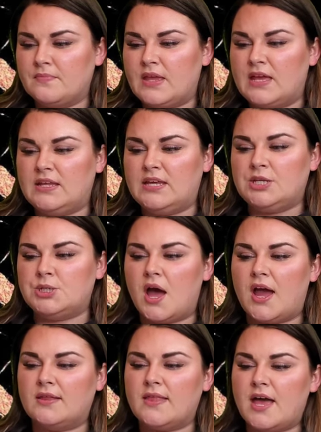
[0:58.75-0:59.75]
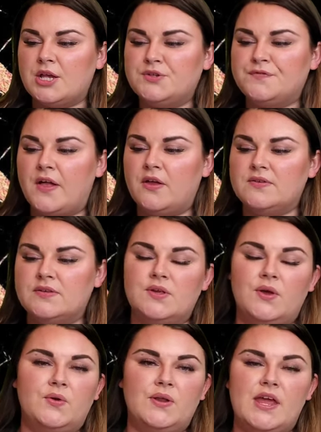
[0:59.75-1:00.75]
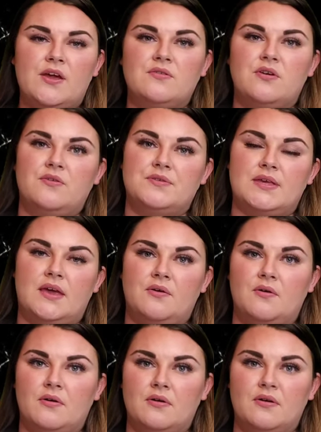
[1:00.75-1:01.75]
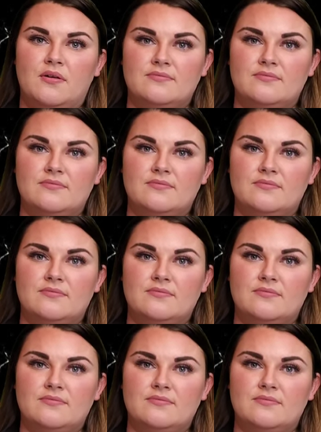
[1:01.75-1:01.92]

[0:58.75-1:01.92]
and each eyelash follows its own hair growth cycle.